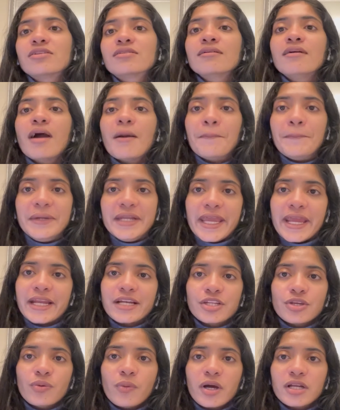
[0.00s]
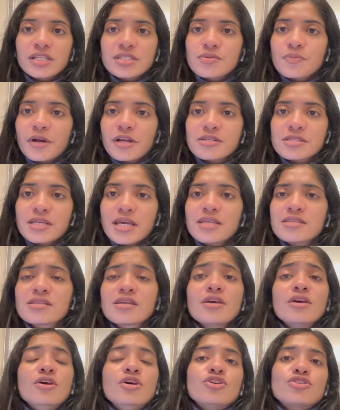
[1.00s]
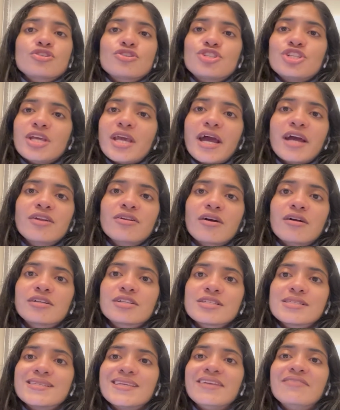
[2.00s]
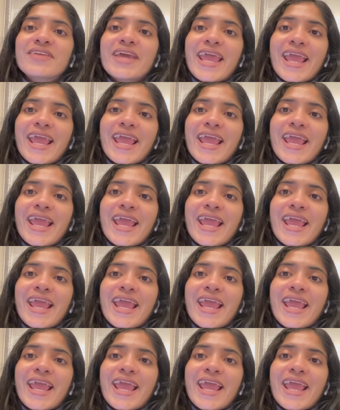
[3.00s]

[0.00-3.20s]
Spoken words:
to update you on its process. So she had not received